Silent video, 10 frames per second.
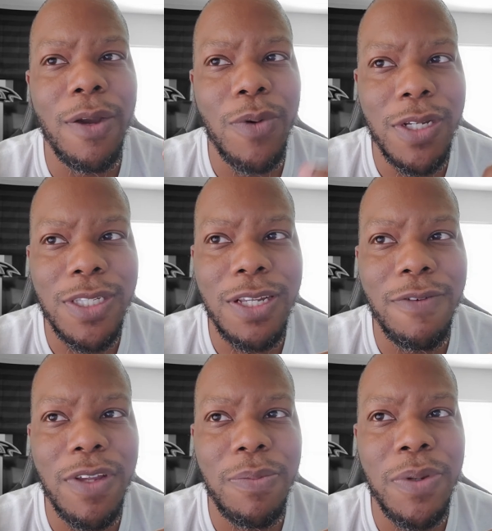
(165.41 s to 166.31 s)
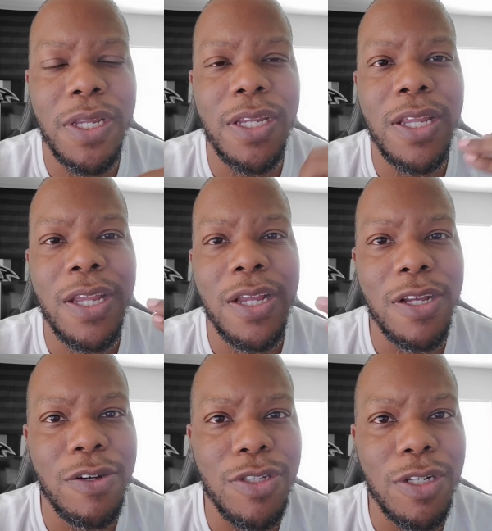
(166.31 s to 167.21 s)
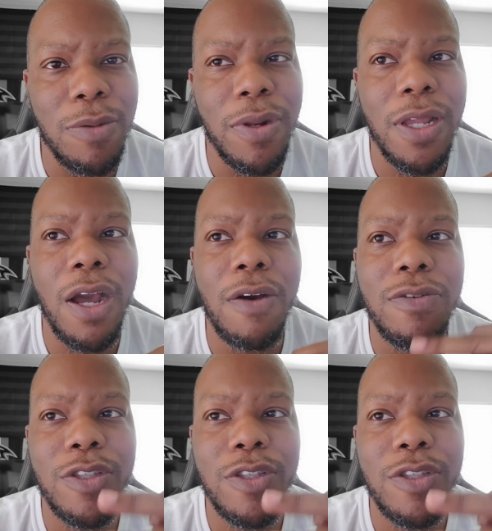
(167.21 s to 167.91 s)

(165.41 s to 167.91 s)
wins the MVP, goes to the playoffs.